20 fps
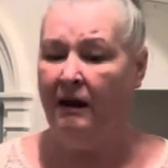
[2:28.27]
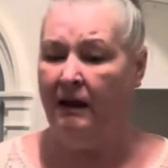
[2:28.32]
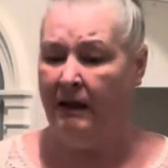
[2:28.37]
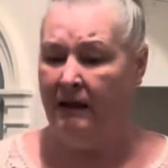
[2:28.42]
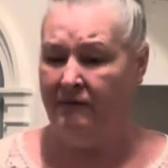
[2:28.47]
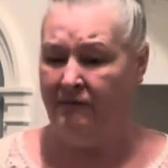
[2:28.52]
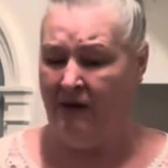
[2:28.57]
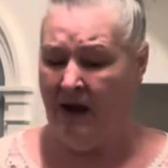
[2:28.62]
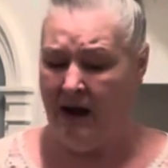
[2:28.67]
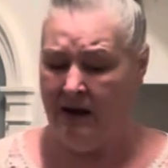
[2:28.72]

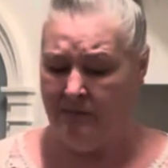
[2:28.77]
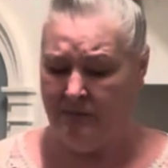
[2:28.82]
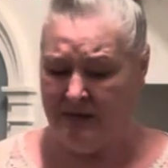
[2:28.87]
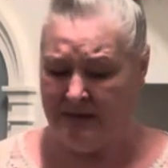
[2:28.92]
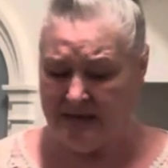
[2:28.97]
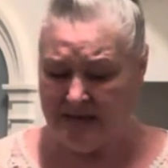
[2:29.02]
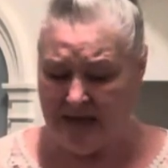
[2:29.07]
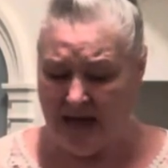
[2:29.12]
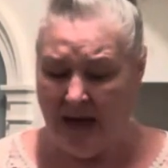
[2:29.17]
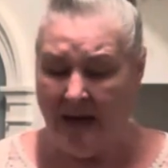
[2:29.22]
in vitamin
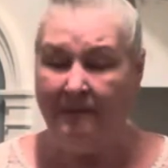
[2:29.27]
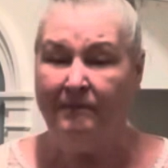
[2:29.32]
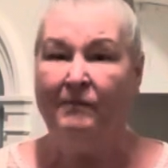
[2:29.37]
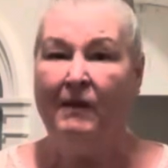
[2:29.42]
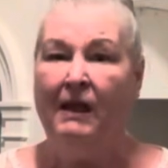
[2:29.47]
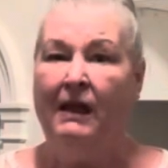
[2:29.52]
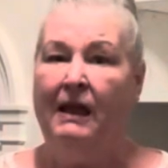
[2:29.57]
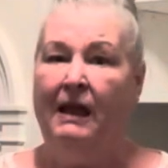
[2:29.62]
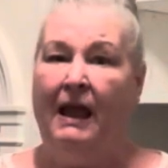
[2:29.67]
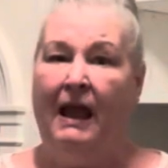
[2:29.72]
C.
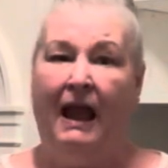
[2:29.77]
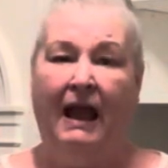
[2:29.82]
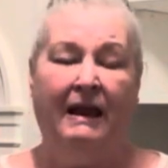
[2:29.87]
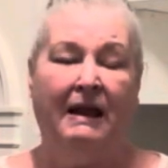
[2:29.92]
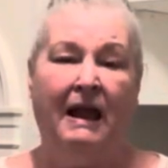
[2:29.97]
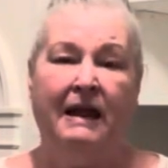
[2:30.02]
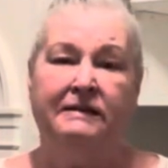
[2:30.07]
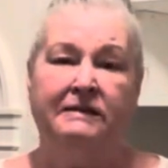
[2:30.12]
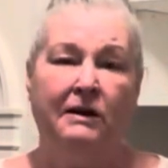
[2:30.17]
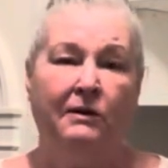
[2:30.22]
And
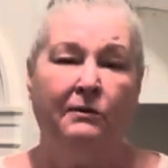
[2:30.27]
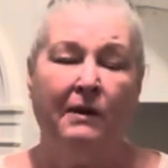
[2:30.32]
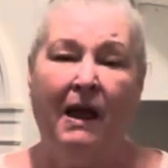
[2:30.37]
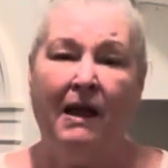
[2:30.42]
I don't